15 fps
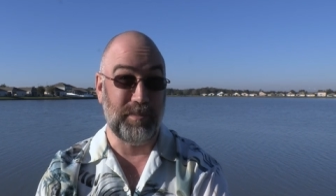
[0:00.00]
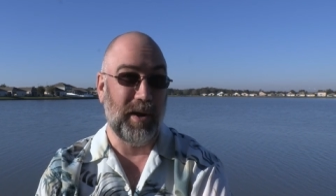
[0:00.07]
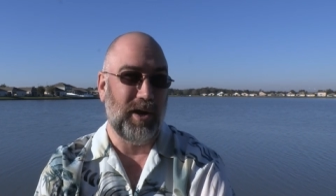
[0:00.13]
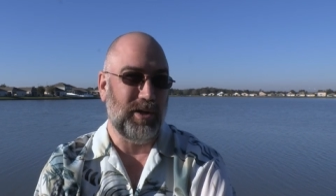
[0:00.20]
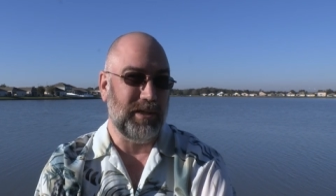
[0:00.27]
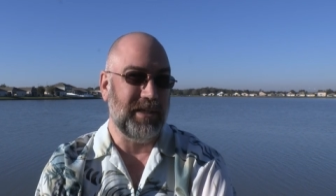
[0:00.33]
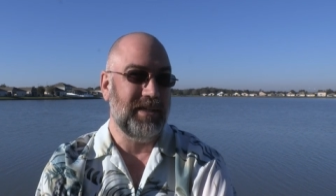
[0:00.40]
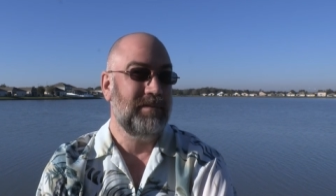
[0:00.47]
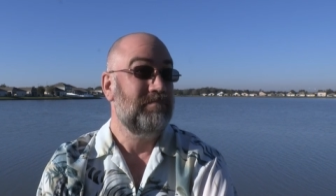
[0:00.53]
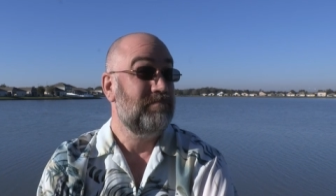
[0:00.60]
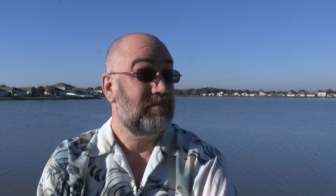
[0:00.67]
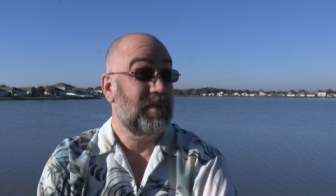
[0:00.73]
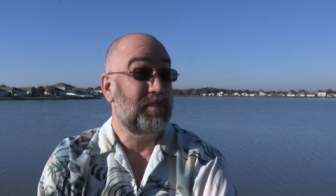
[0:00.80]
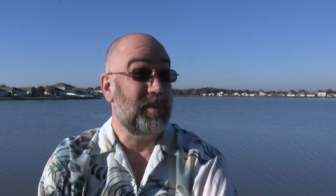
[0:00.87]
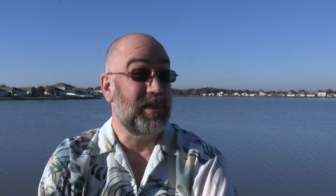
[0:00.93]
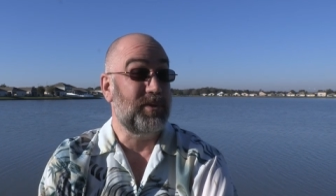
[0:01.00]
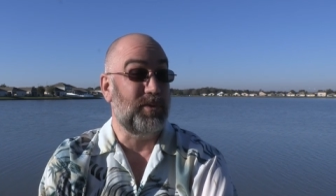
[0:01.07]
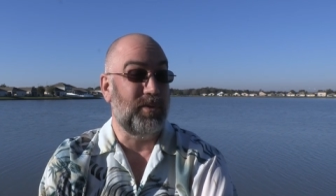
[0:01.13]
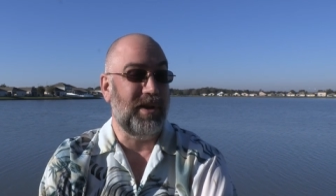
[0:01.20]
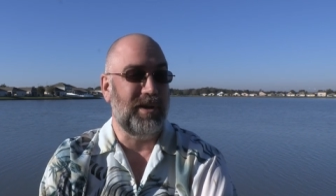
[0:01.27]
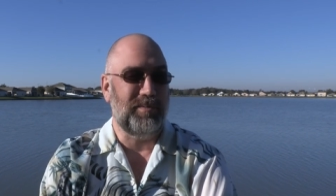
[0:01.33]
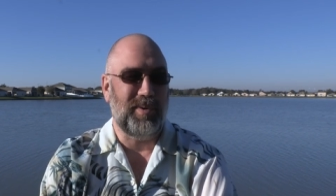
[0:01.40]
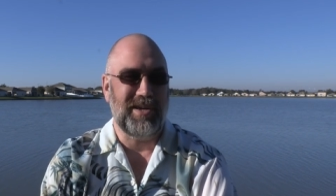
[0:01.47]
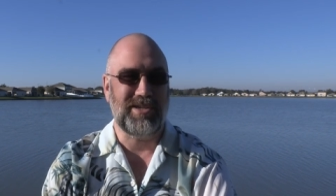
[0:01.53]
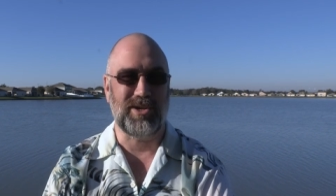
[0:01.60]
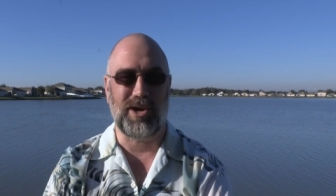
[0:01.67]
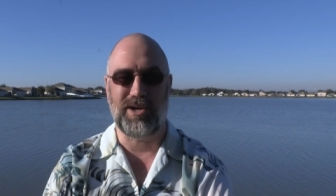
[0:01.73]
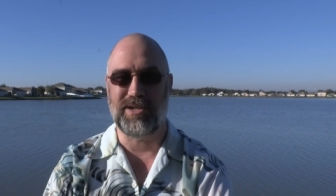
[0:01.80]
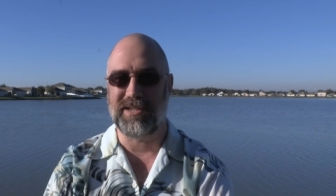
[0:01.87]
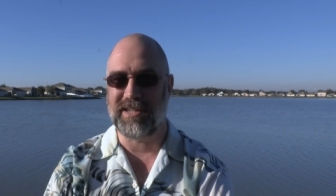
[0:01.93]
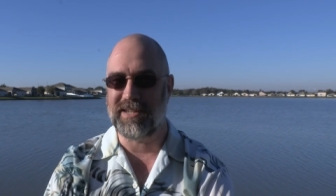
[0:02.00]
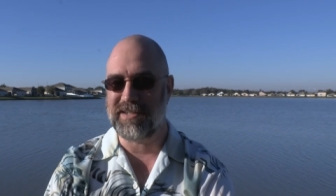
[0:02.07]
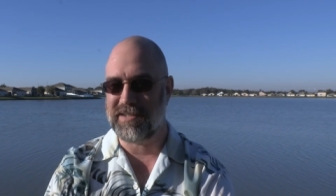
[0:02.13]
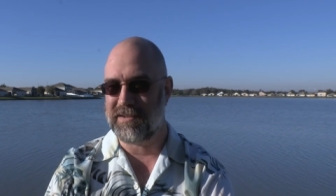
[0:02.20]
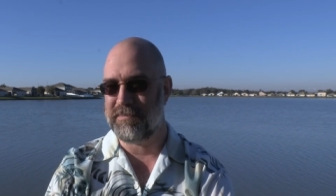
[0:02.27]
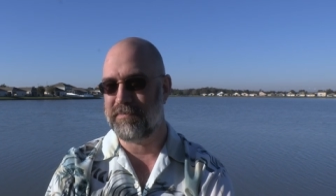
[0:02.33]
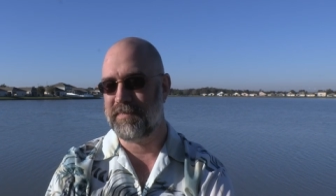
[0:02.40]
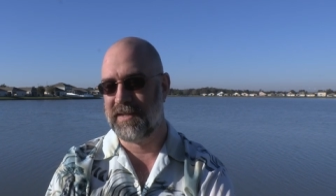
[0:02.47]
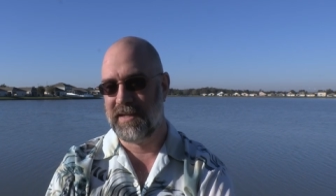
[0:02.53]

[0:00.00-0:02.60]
apparently the police were ready to press charges against him.